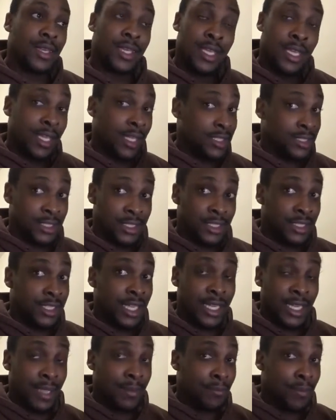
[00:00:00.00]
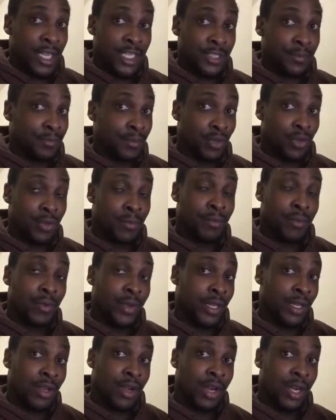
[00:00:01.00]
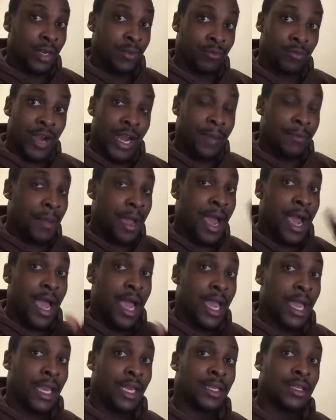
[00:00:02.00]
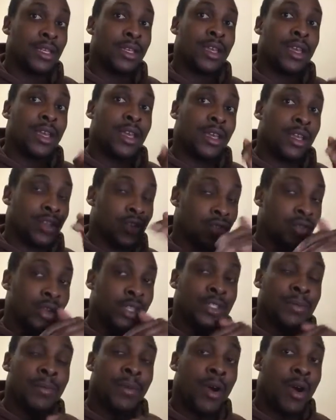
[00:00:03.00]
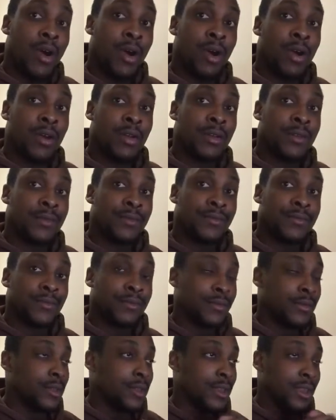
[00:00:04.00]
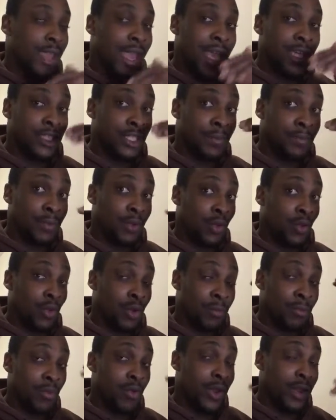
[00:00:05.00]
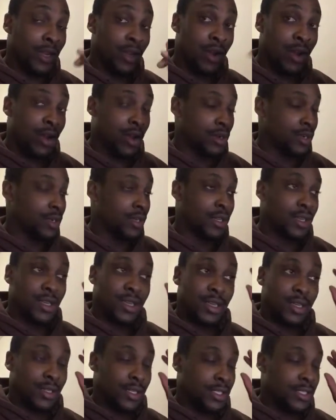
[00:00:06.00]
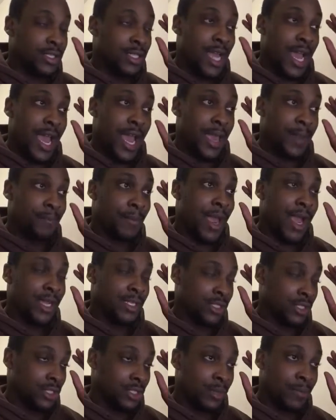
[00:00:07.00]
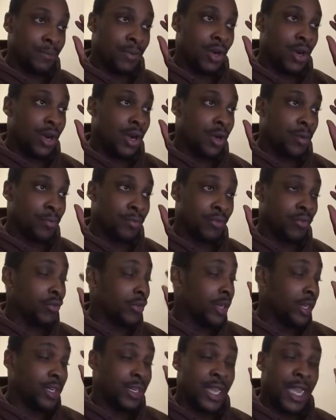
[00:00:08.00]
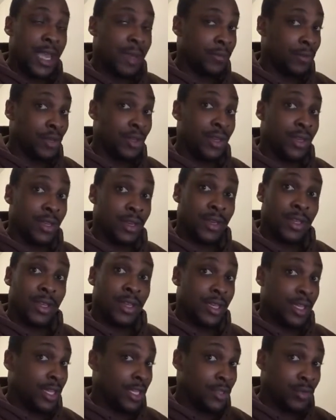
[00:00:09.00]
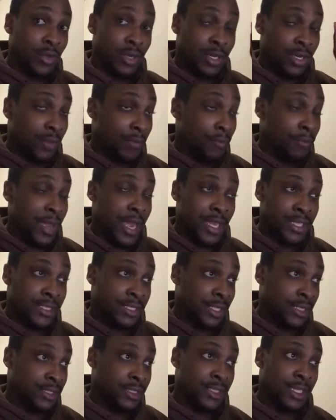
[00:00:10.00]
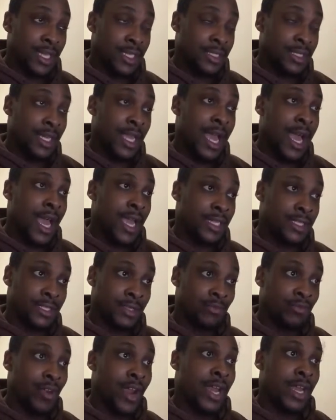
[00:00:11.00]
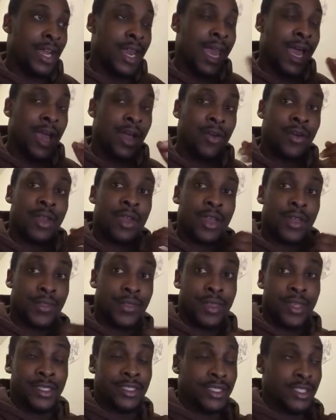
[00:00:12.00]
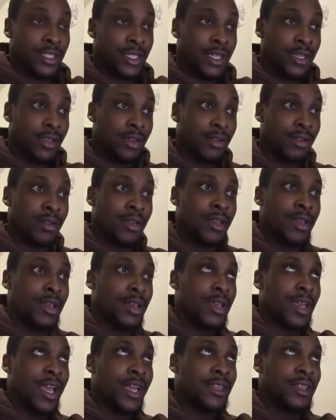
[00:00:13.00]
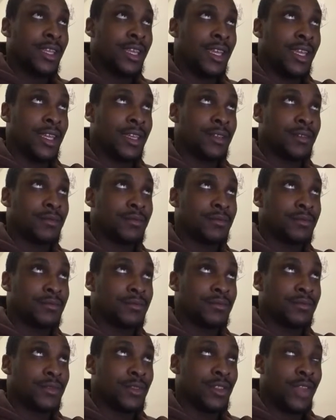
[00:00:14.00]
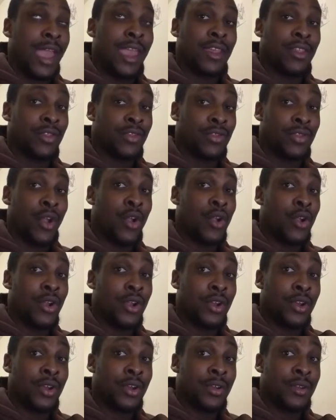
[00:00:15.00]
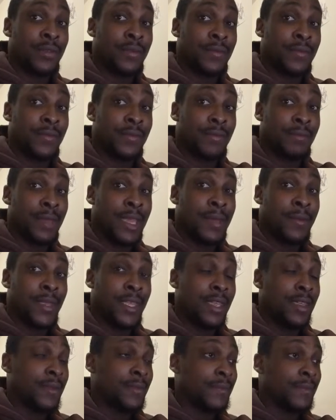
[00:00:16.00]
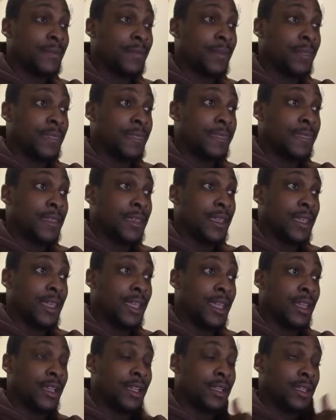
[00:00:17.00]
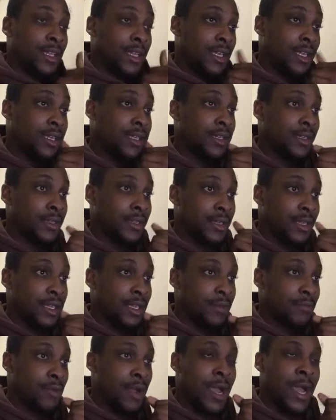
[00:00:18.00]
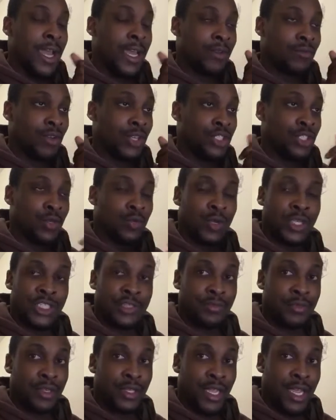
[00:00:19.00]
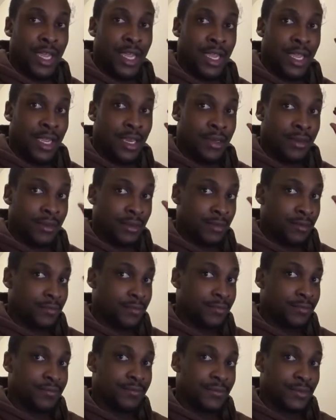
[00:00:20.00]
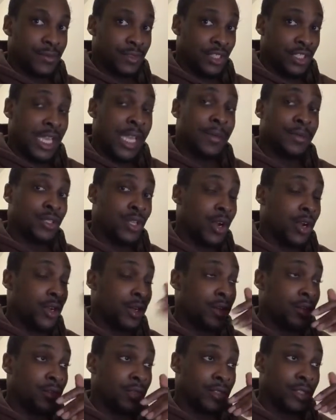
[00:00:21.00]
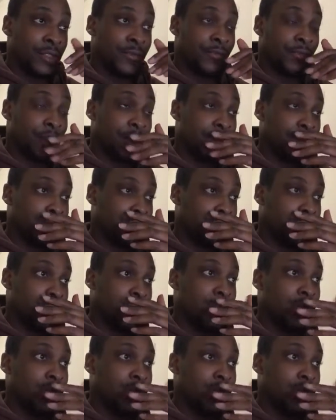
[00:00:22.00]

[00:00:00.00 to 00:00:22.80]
He's the second best pure point guard right behind Chris Paul as a pure point guard. This guy passes the ball pretty damn good. He's one of the best assist guys right now this year. I think like third maybe in the league behind Russell Westbrook and James Harden, who's in first.